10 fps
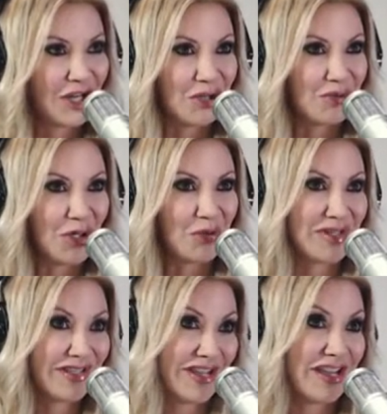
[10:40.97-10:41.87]
and who
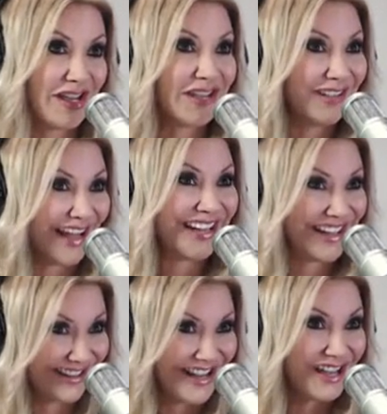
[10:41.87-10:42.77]
don't see a
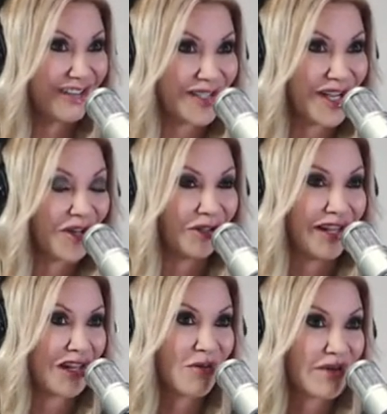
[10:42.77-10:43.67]
light at the end of the tunnel,
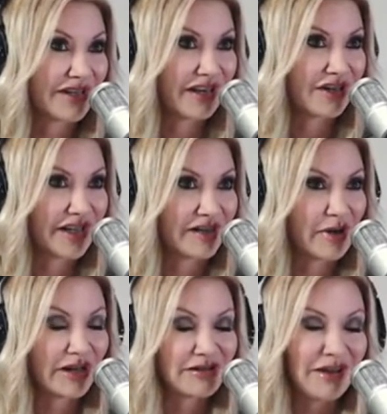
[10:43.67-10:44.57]
like you were saying, Jess,
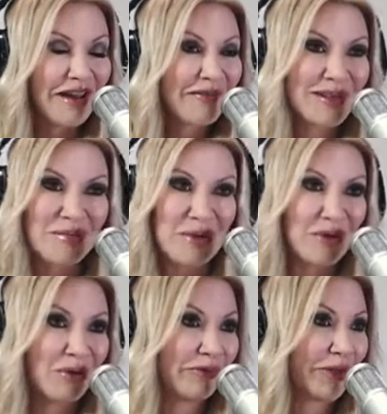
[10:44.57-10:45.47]
because life is a
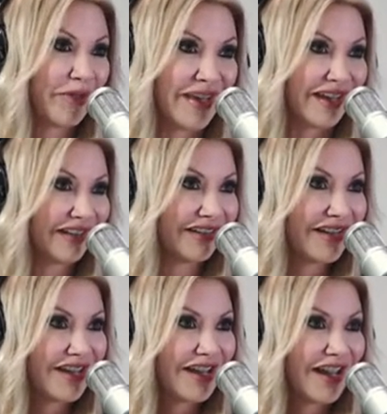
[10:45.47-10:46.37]
beautiful thing,
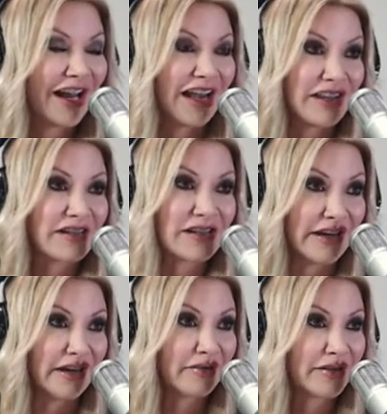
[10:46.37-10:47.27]
and I think it's a
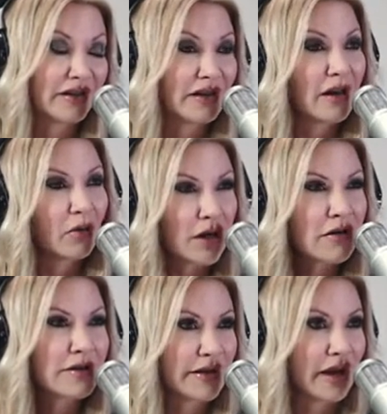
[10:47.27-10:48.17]
gift. What do
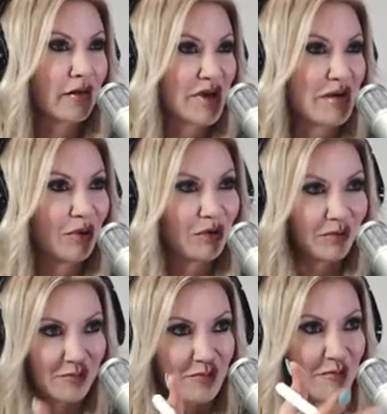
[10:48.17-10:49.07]
you say to
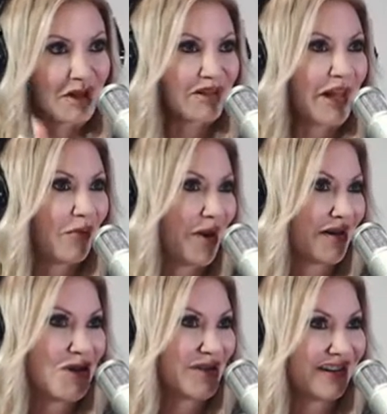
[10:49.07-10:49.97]
people, much like
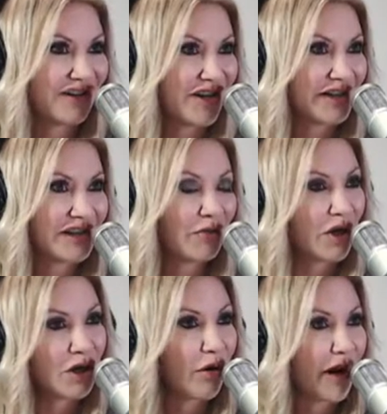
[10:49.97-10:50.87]
what you said to Jesse
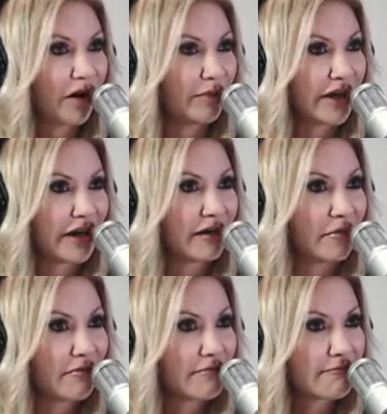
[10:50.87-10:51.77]
when you were helping
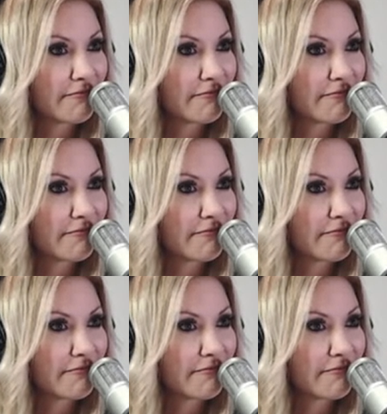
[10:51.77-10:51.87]
him?